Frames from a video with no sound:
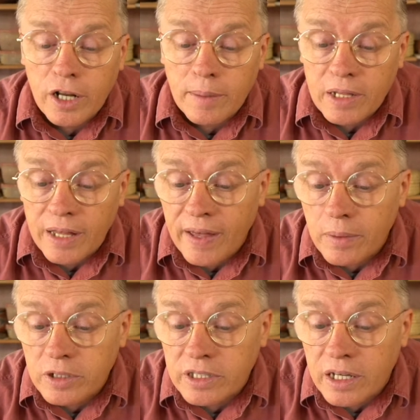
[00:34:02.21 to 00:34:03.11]
I'm glad that
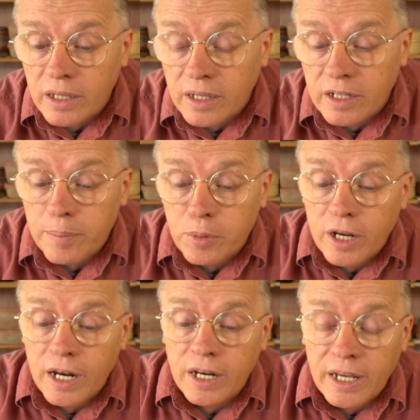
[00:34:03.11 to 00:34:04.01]
was the, the tip you
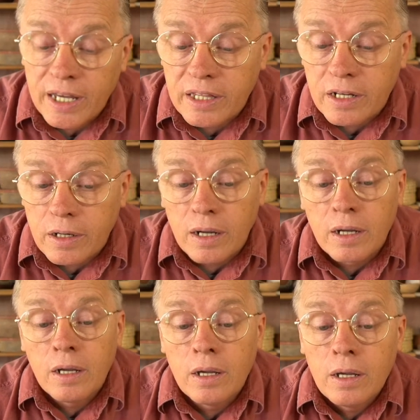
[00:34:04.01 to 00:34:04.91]
needed to get their
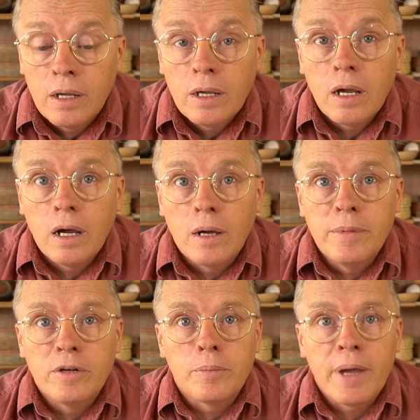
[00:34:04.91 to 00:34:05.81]
uh, uh,
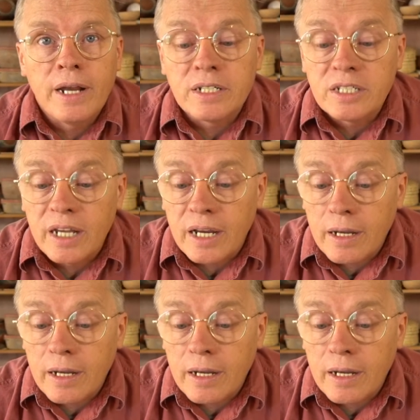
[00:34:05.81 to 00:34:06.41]
mineral paint to stick.